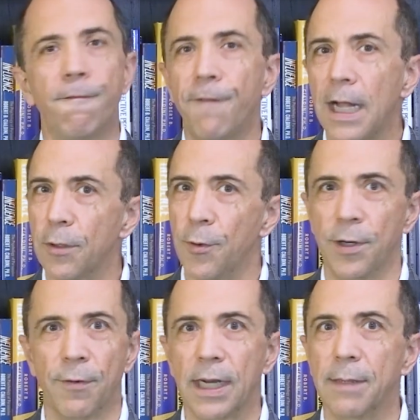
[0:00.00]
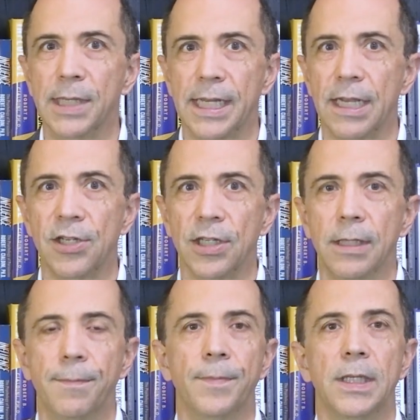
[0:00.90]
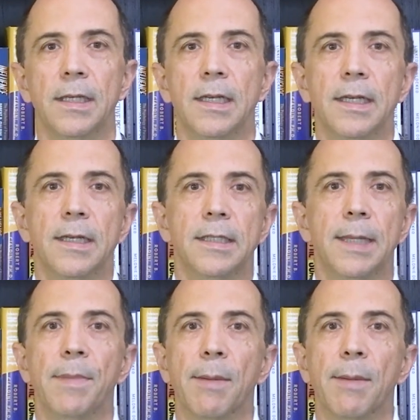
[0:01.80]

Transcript: follow their recommendation. Tip